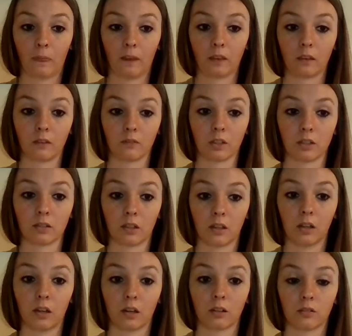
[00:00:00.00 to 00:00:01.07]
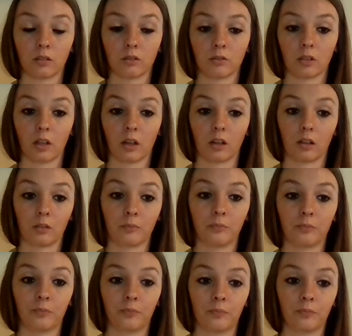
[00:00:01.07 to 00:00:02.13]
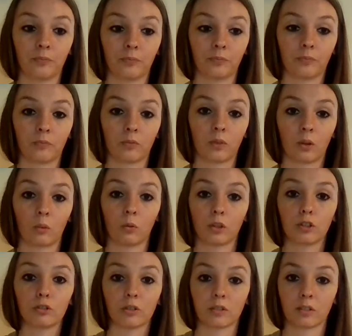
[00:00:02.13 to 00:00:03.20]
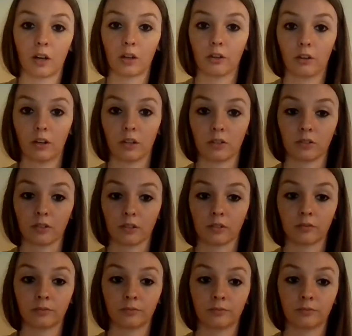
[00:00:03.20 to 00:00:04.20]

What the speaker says: And then if they say yeah, you say, well, you just got your answer.